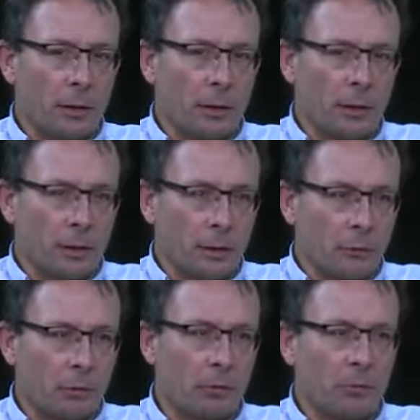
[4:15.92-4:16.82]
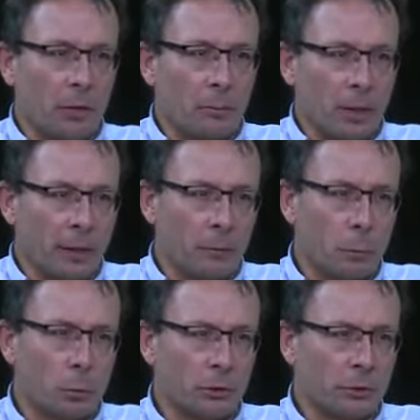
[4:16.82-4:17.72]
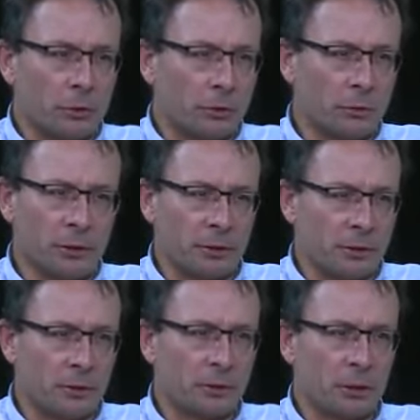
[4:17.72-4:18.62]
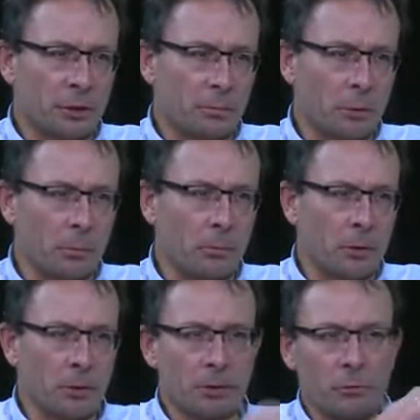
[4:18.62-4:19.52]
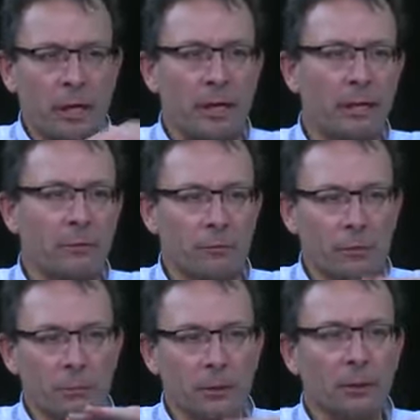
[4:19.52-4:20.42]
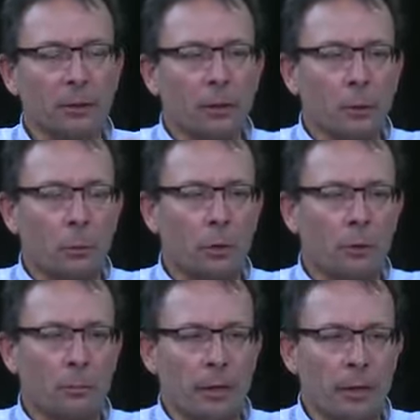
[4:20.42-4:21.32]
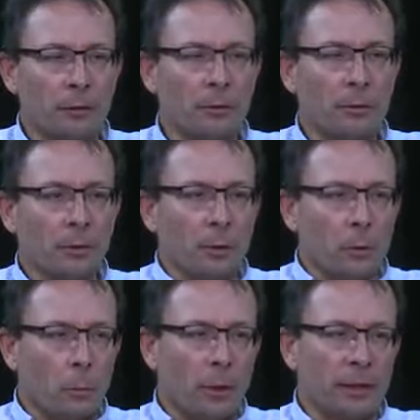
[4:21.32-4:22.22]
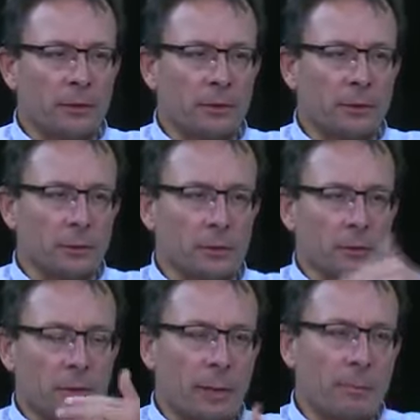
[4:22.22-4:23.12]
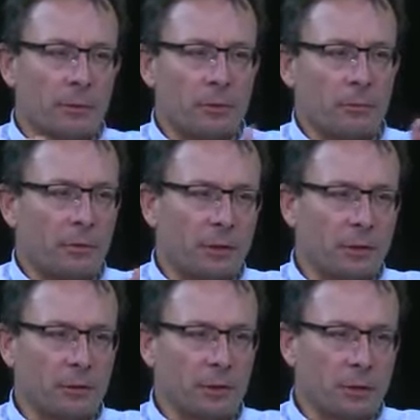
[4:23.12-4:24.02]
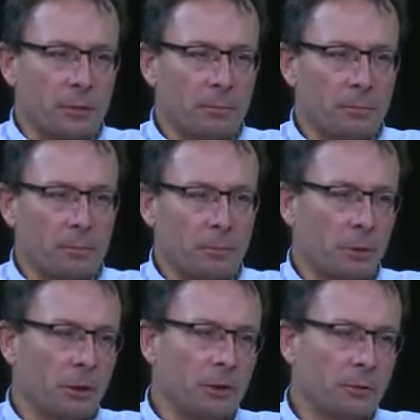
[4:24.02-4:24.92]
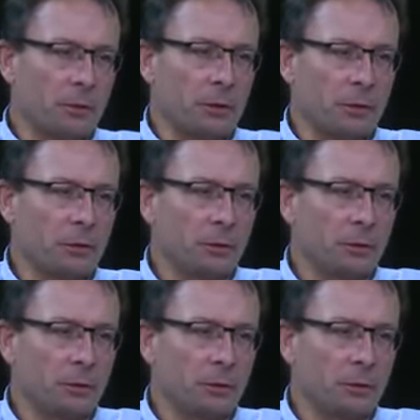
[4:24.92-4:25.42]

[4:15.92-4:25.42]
in the river floodplain, water stress is not such a problem. But on the dryland farming, what are the main ways that climate is affecting their productivity?